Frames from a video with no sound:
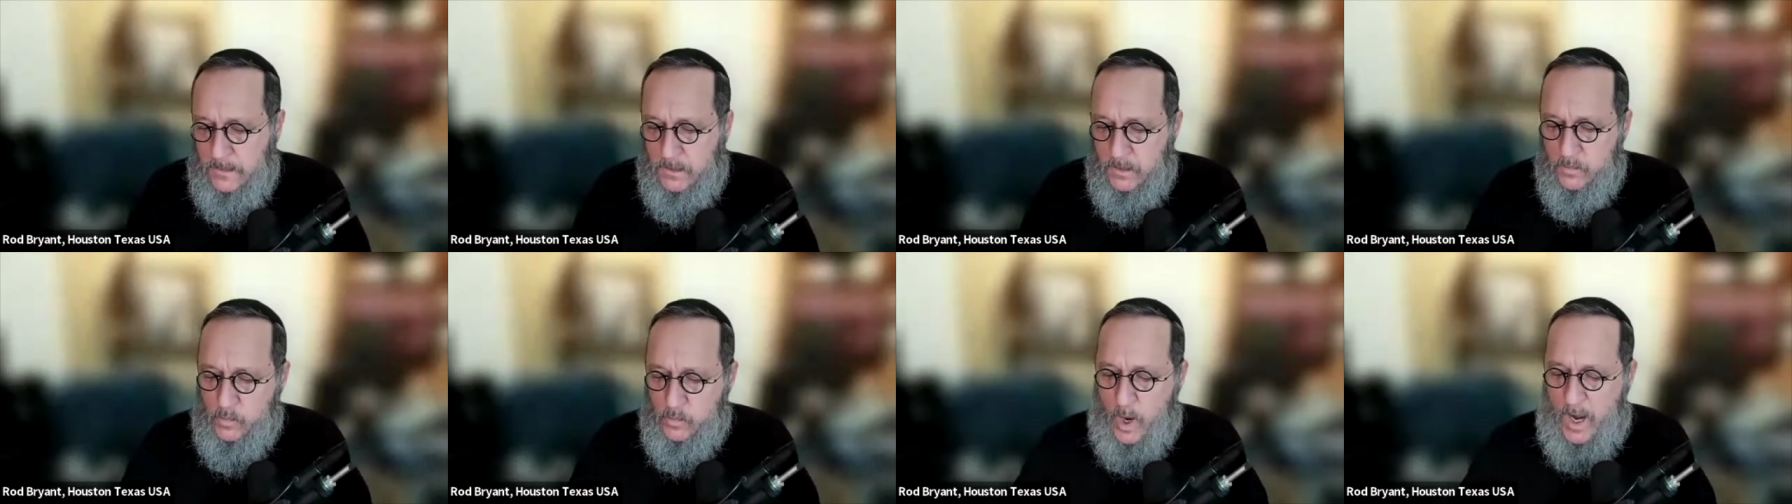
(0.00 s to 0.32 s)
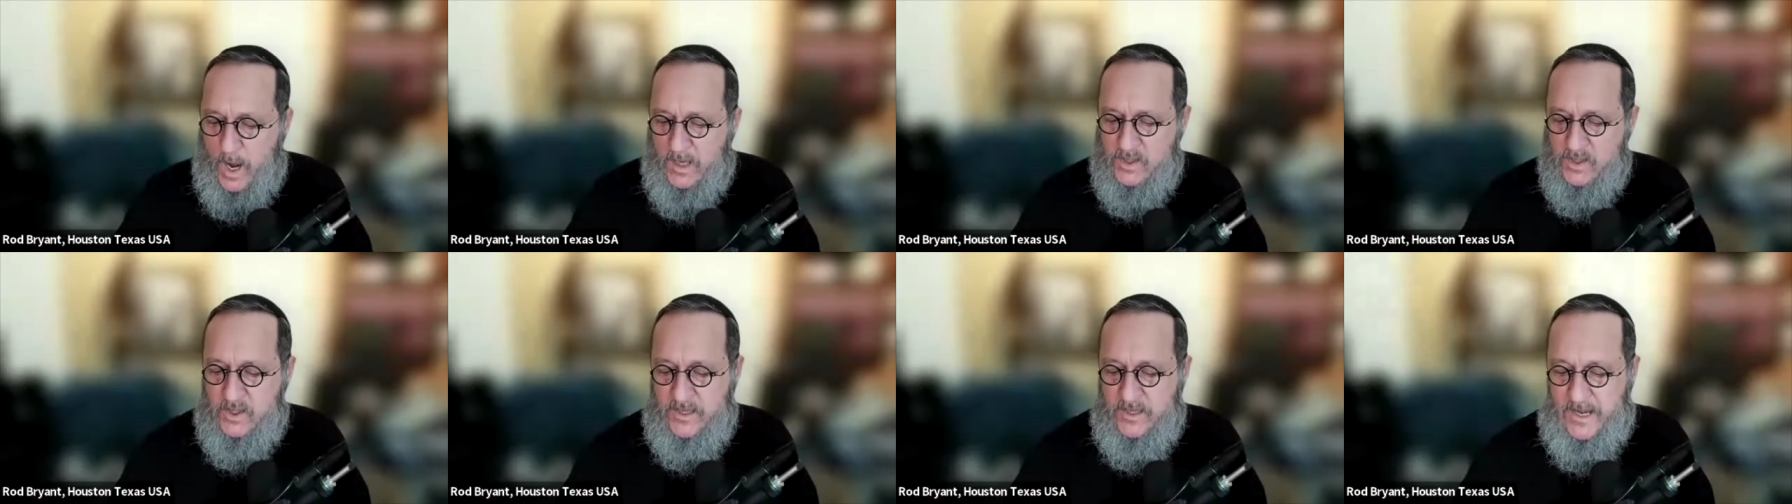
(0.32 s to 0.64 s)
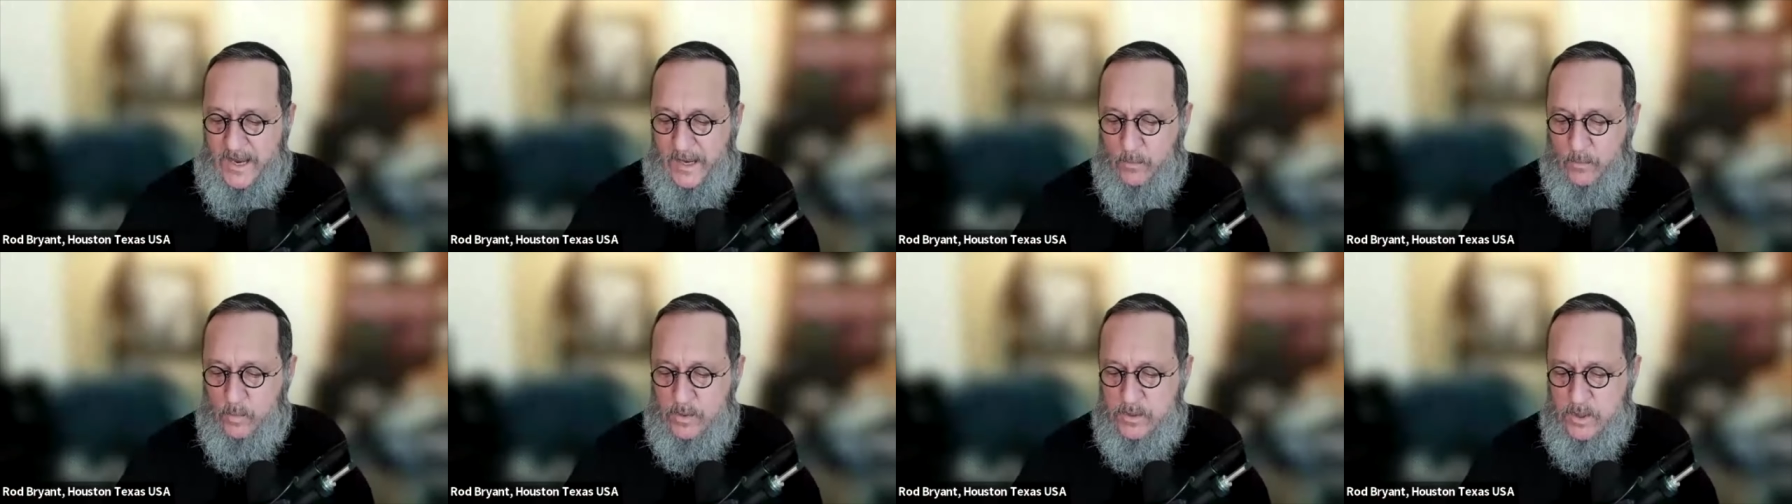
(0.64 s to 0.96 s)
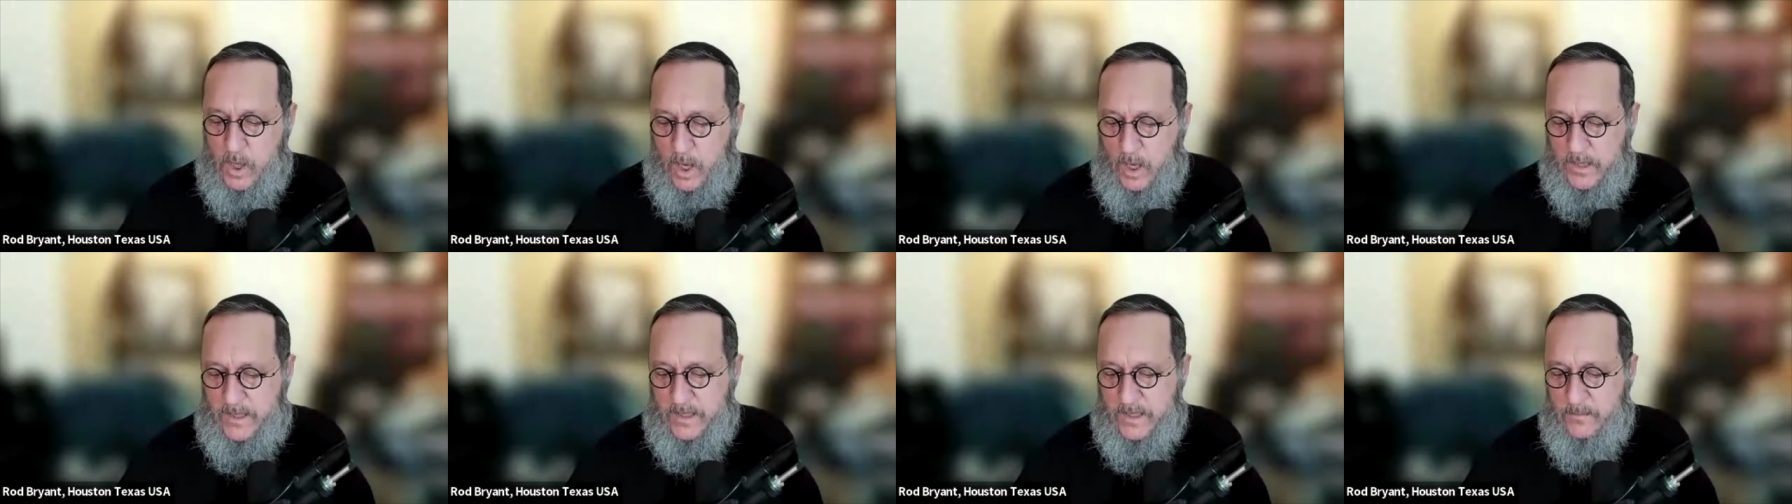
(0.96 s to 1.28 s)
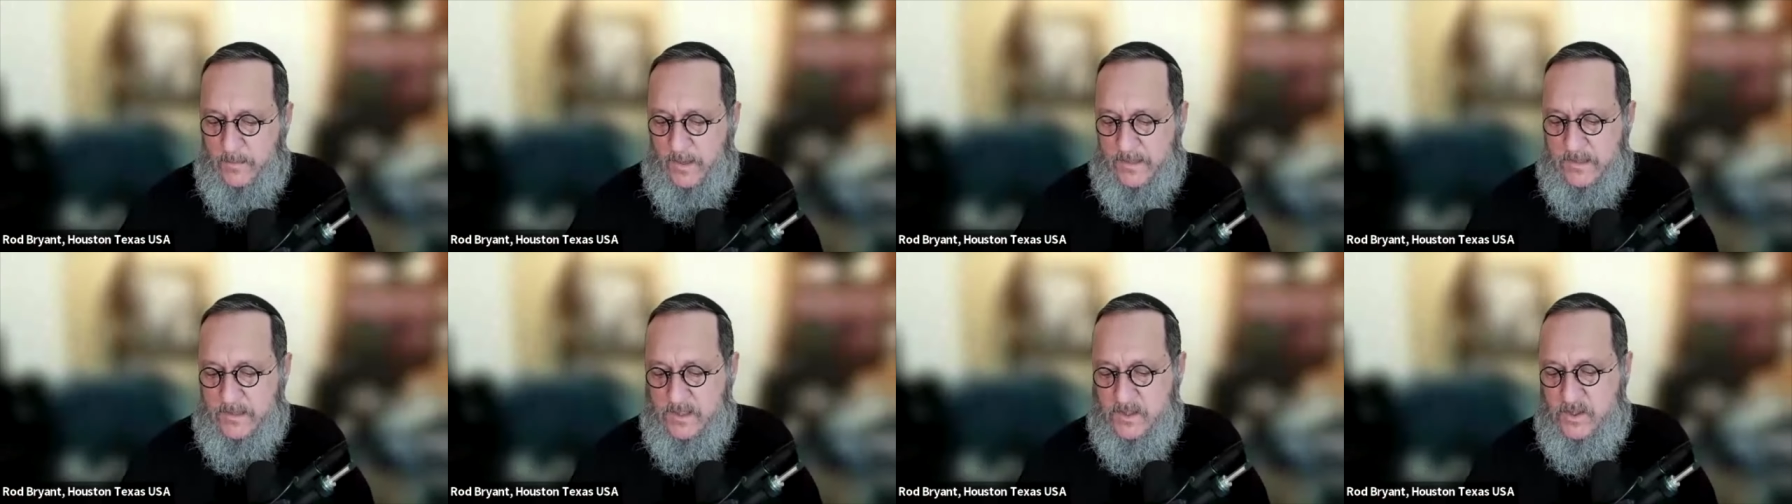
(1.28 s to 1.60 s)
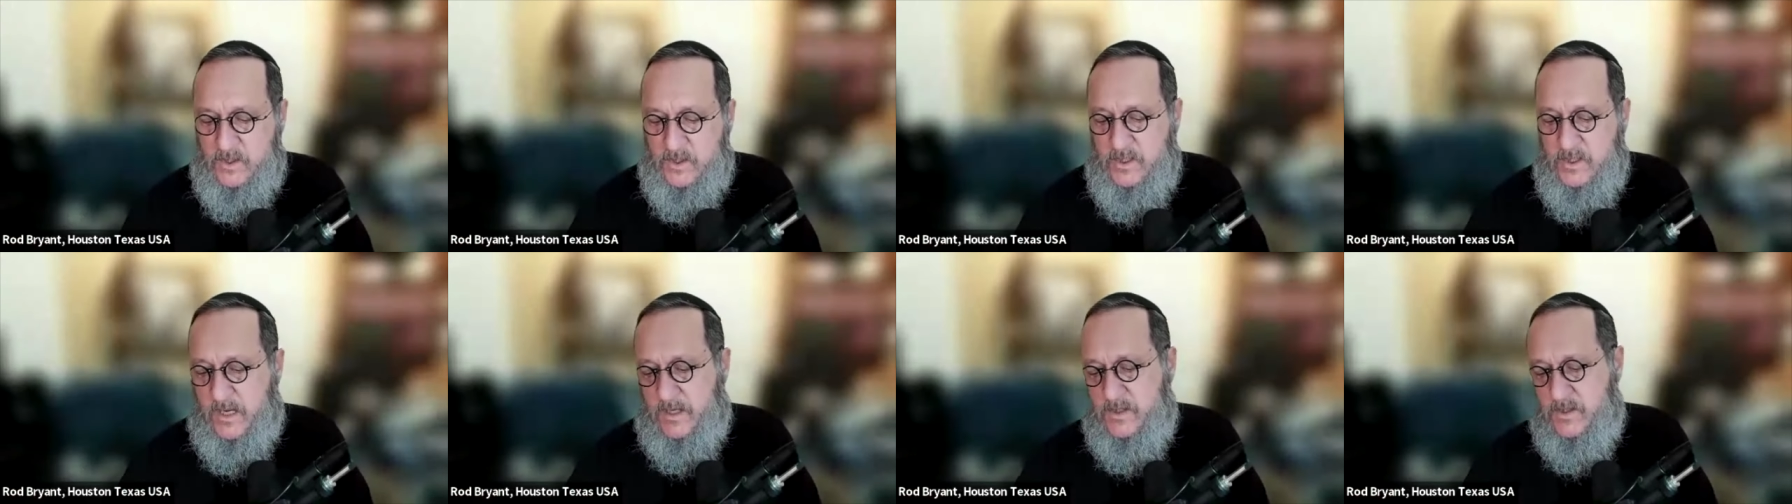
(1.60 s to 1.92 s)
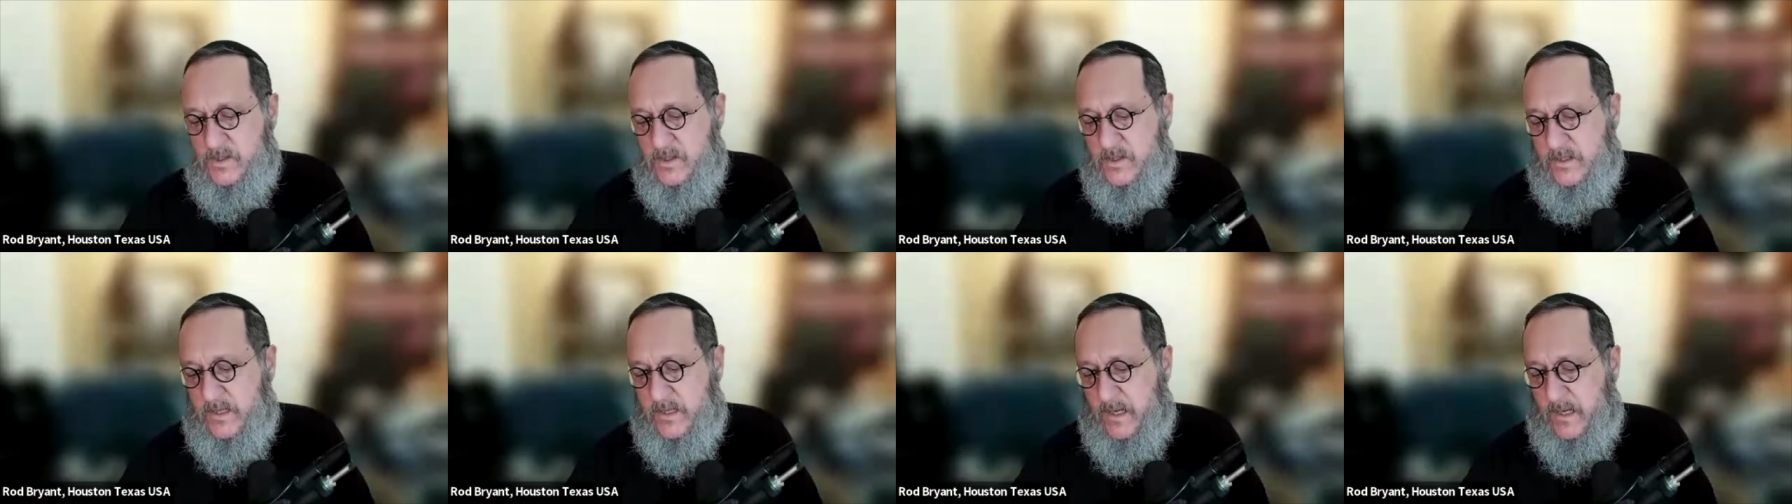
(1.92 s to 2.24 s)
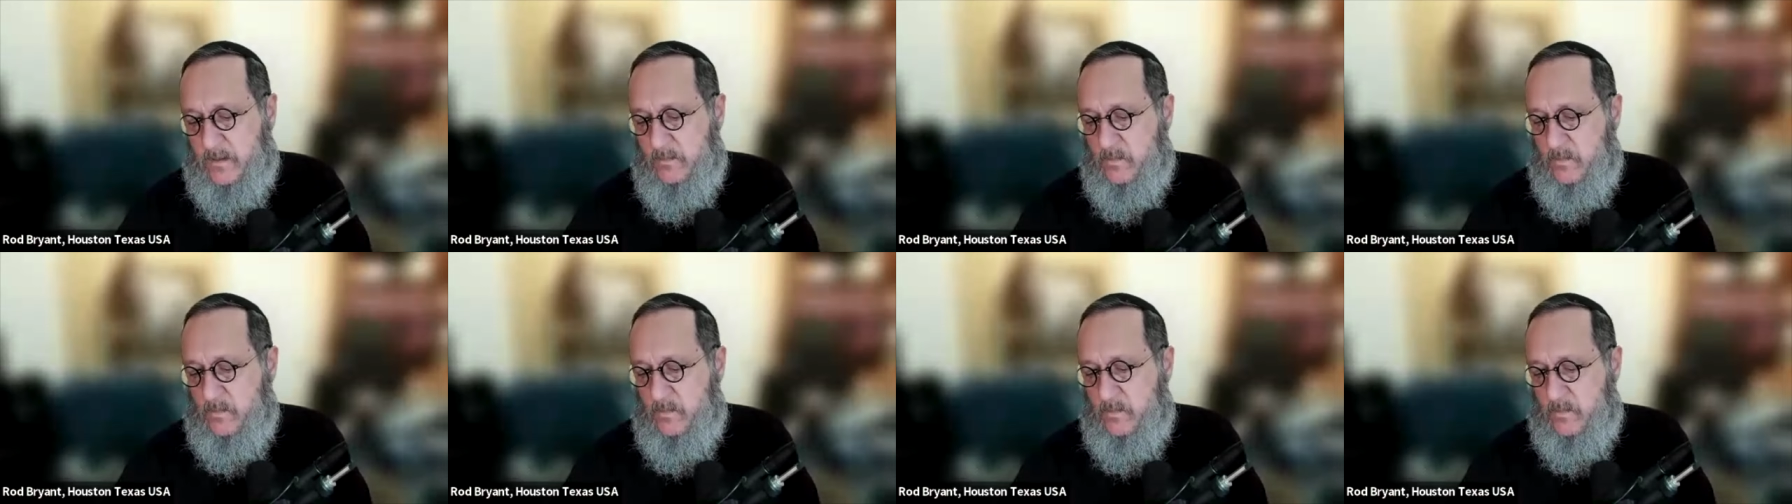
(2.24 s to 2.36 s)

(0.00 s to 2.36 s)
Ross and I were talking about this yesterday,